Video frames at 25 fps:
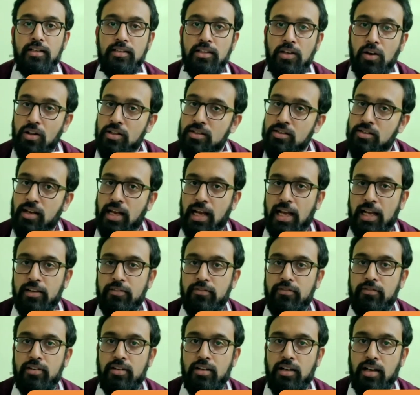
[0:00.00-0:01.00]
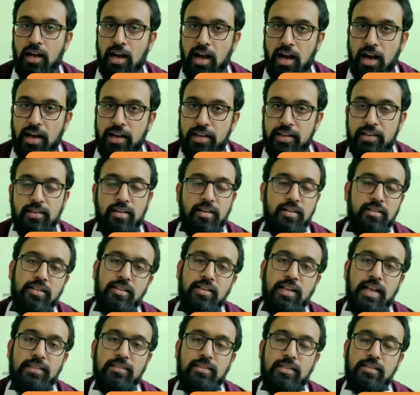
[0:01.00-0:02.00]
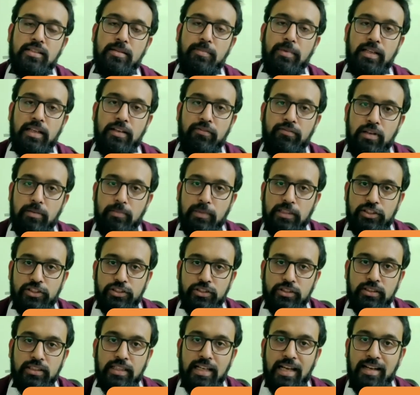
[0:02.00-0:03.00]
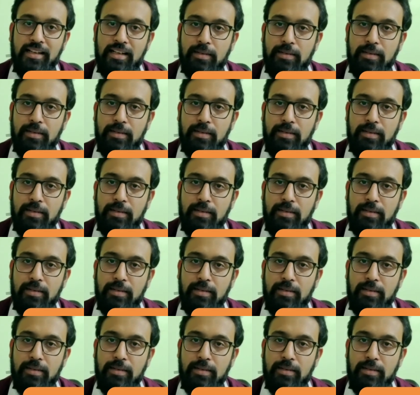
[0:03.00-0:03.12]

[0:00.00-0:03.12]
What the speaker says: they also have high underlying systemic inflammation